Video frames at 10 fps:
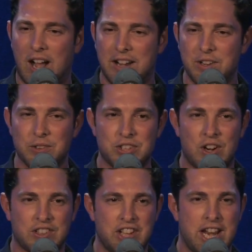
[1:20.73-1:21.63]
I don't
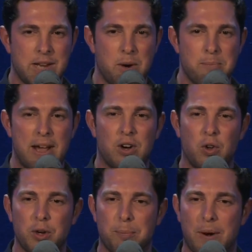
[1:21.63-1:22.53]
talk to anyone. My
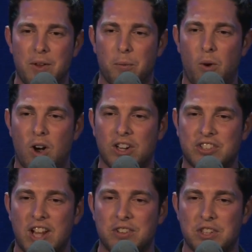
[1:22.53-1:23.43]
older brother walks
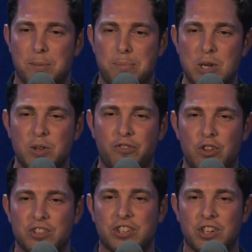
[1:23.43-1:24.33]
out to the
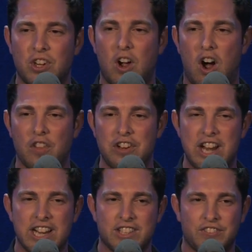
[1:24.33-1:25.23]
beautifulest girl on the
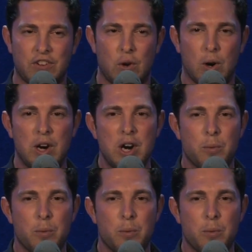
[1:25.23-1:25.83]
dance floor,